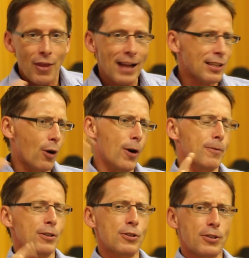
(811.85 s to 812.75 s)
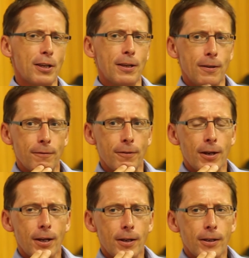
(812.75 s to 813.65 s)
and that's how I would
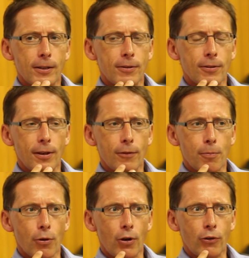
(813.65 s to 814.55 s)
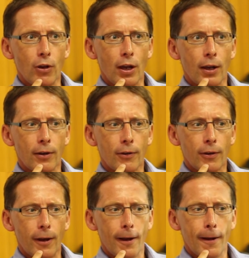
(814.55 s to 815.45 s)
conceive the project,